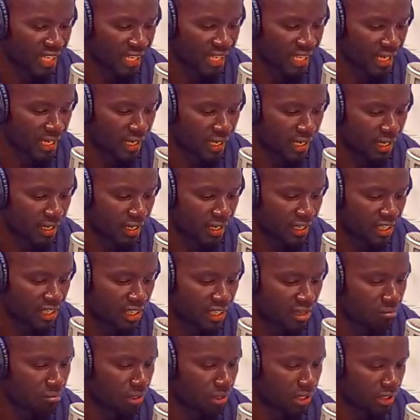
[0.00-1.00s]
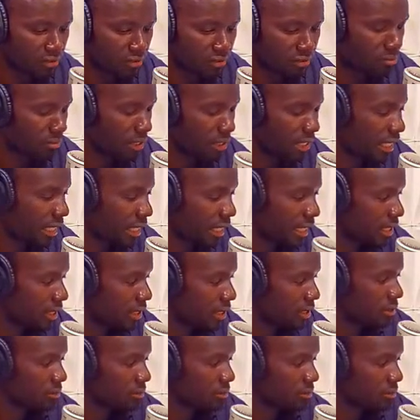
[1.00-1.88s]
era are crumbling from neglect.